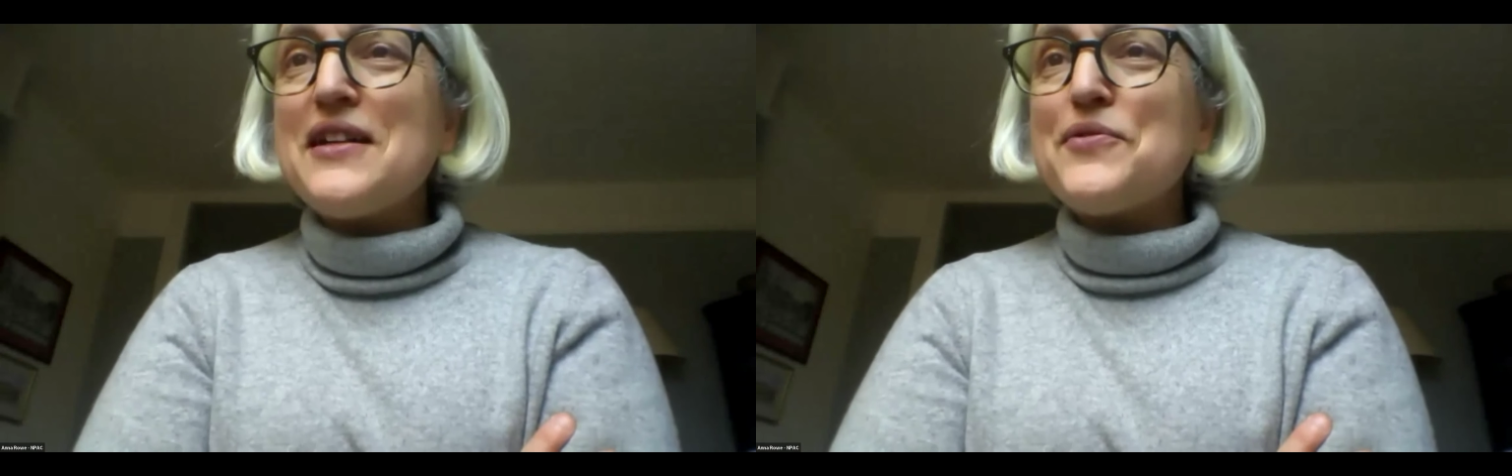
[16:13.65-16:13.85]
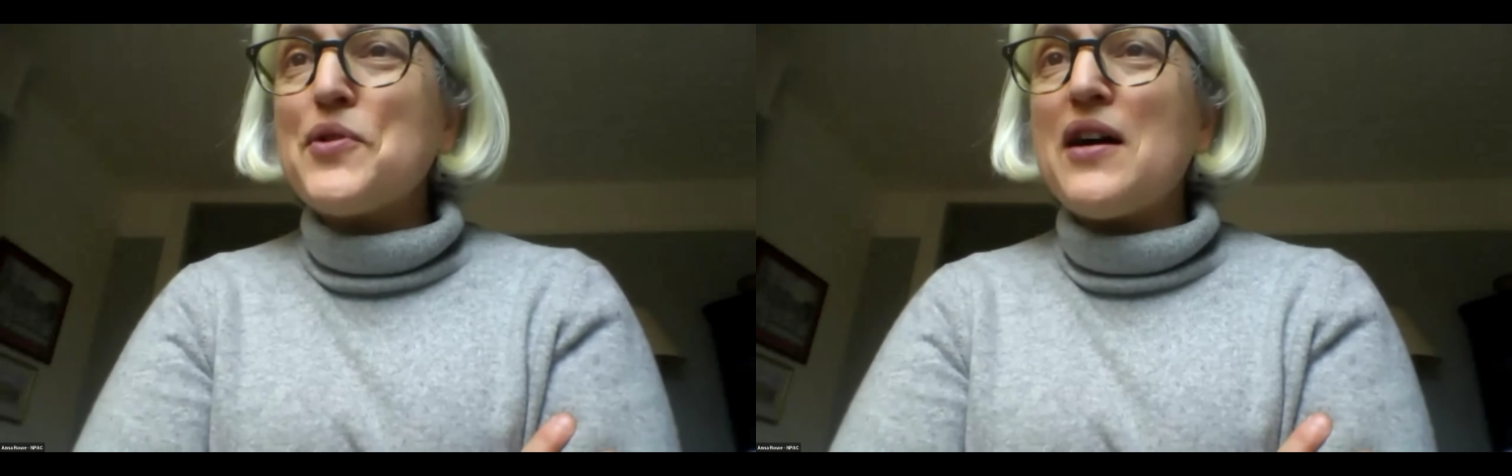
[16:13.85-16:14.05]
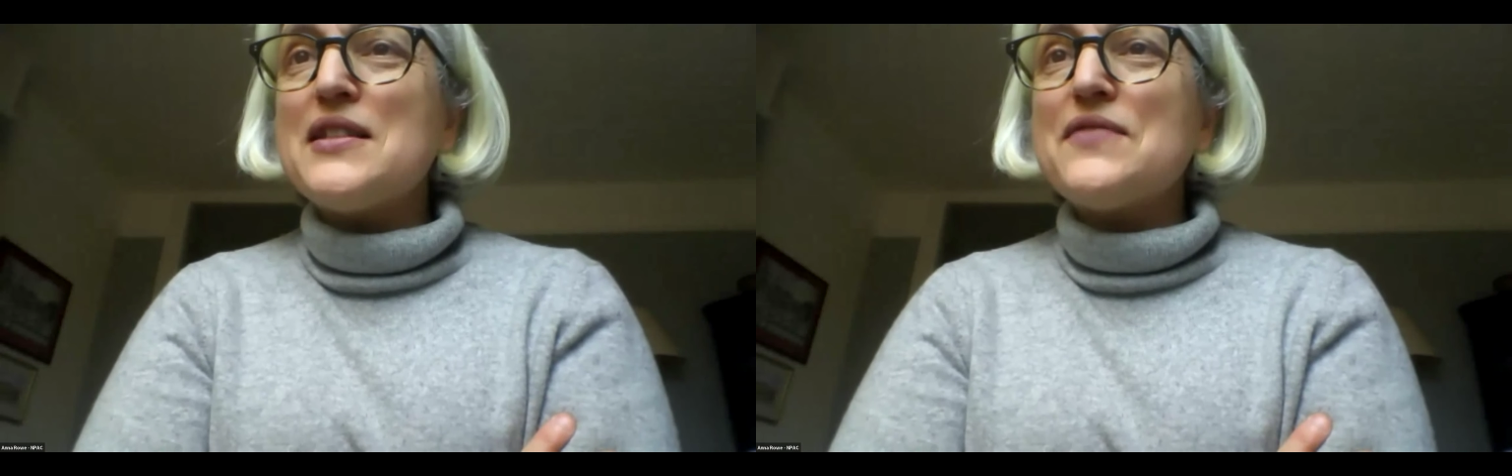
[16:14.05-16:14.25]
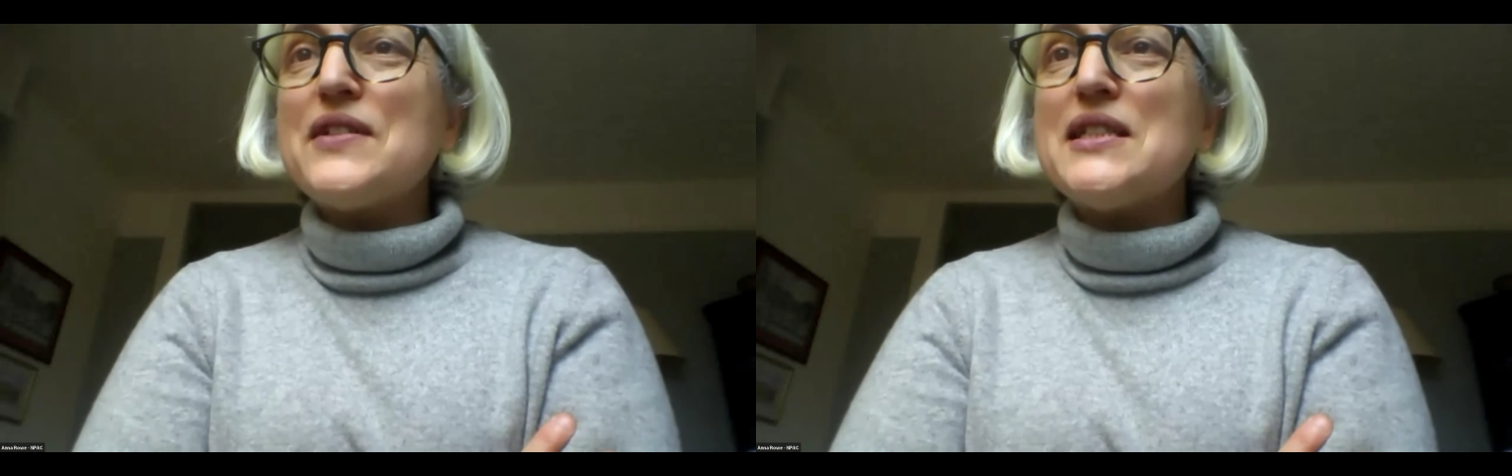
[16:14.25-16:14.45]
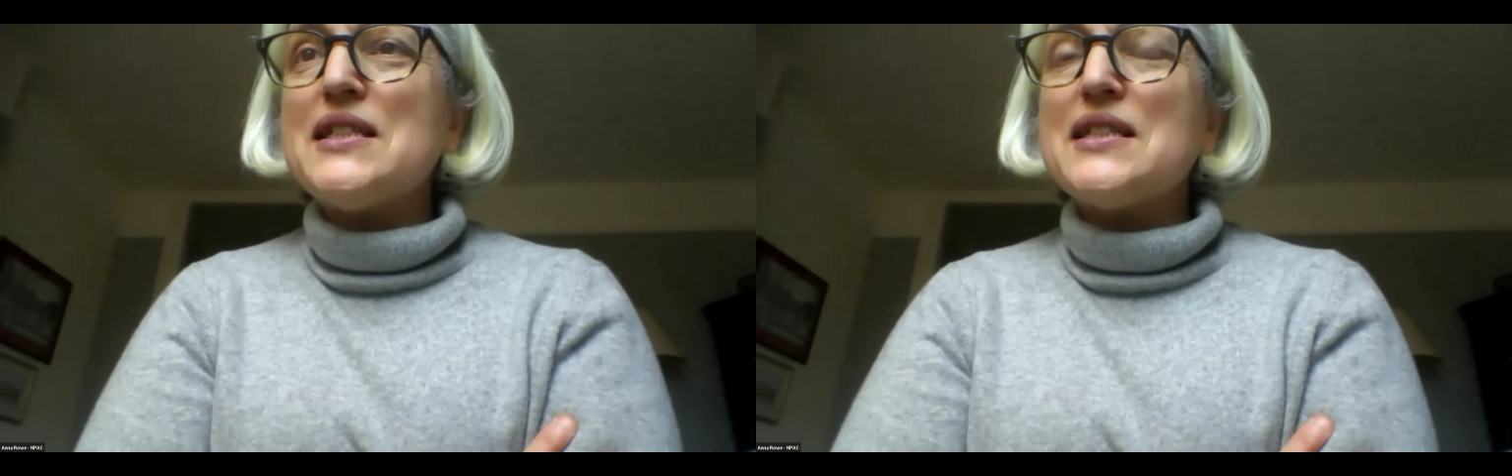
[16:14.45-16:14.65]
have all kinds of
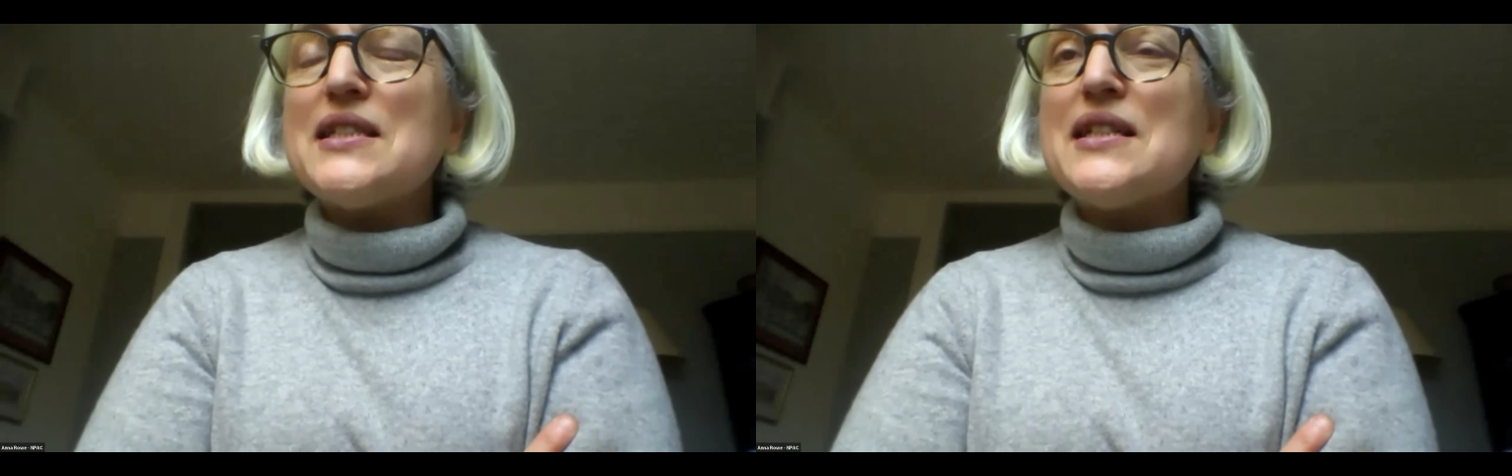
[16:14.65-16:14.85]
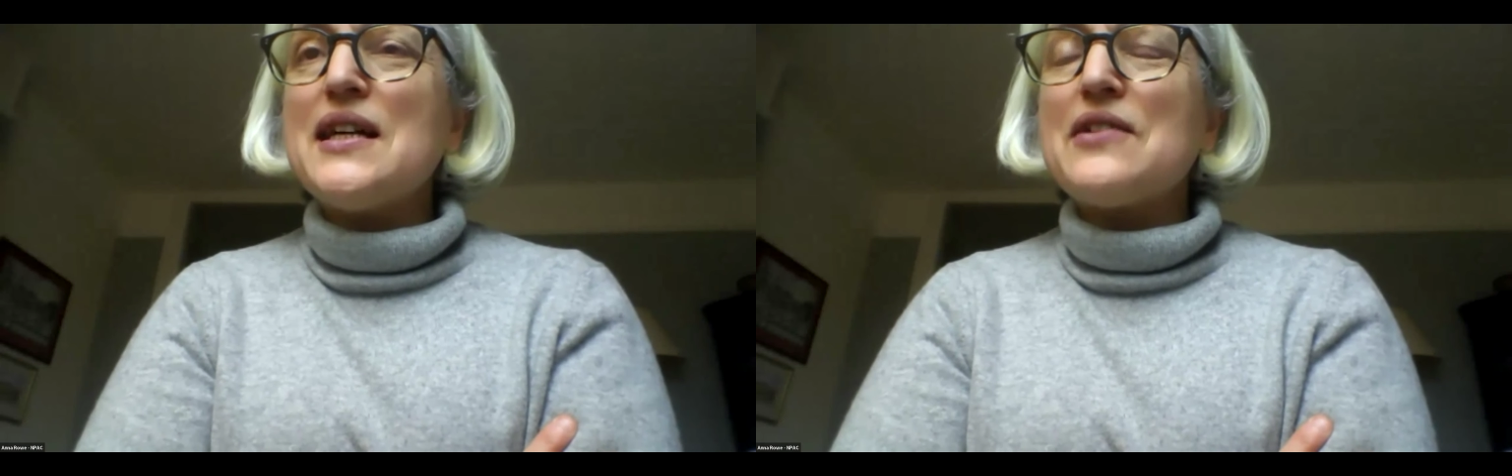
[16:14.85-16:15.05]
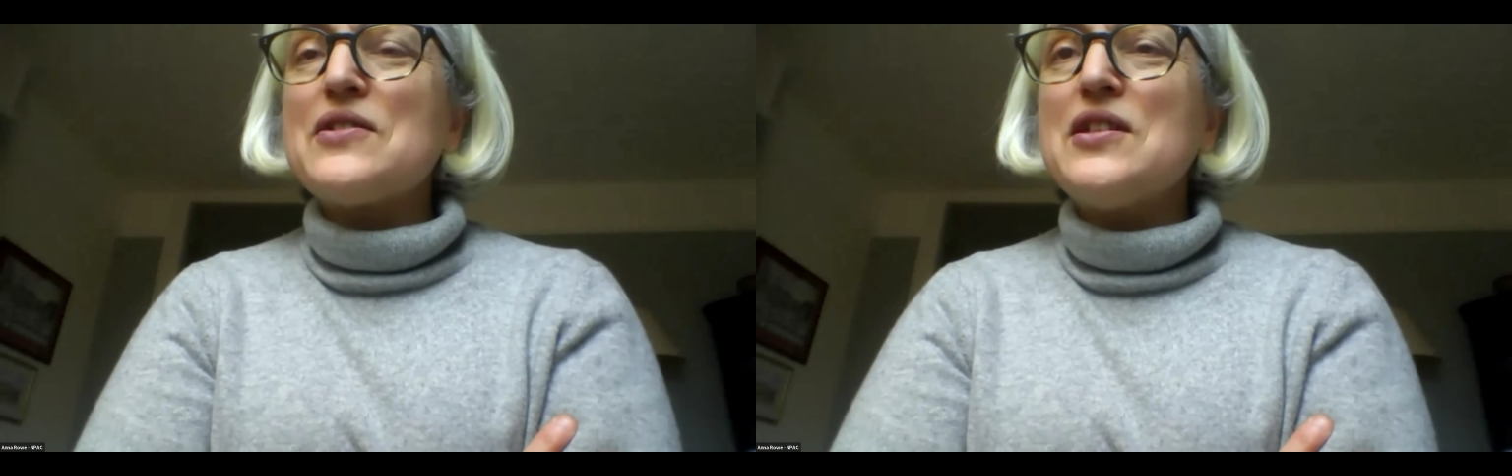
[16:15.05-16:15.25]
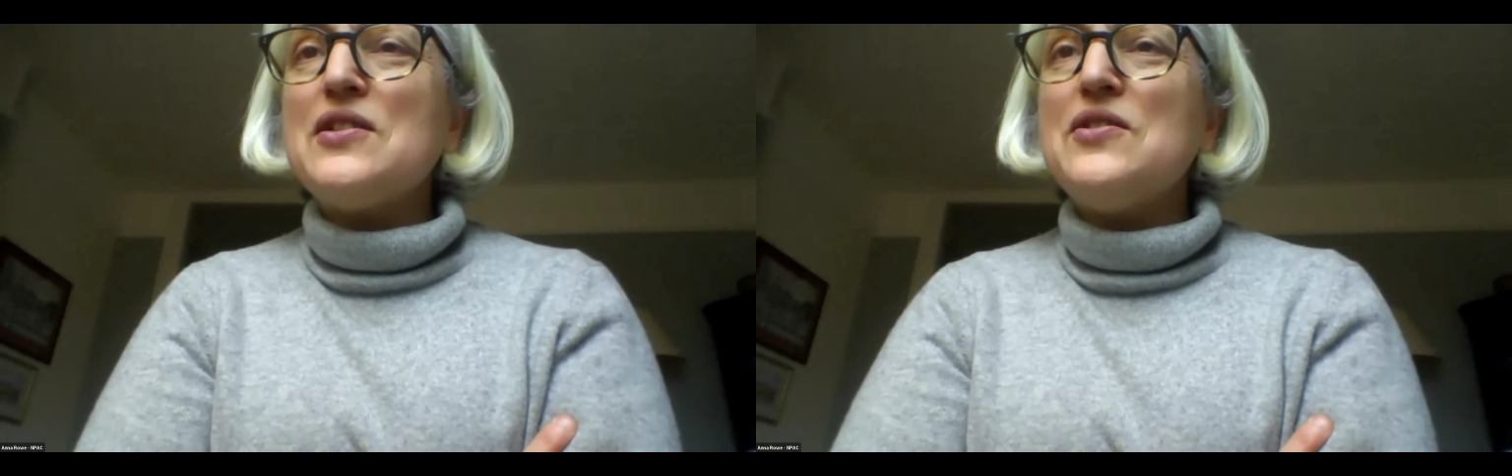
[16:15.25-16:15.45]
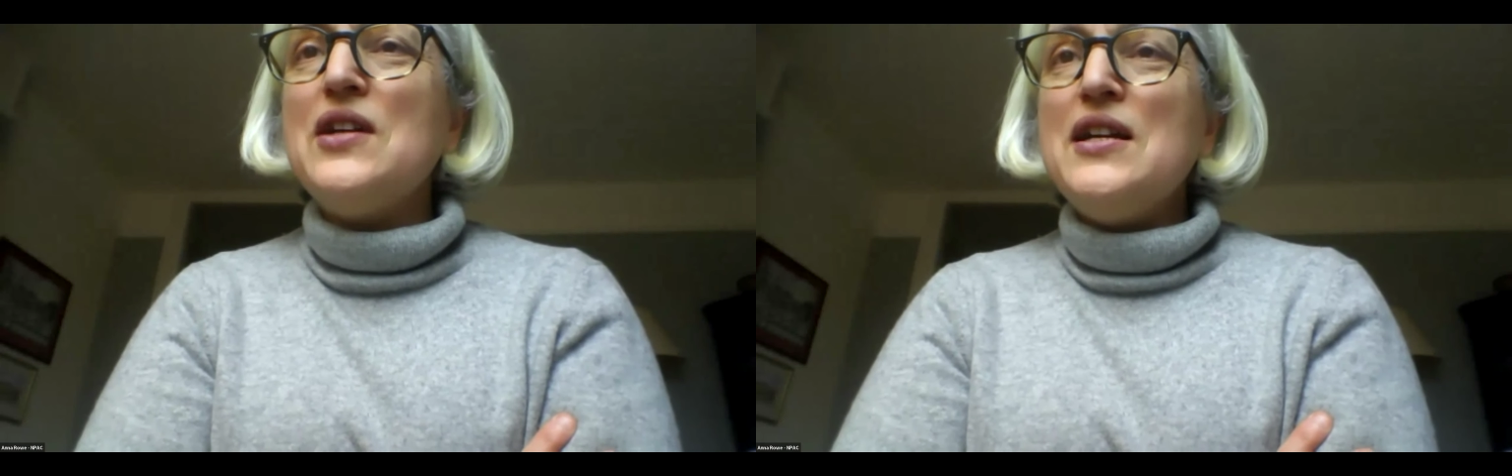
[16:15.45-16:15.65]
ideas as to how to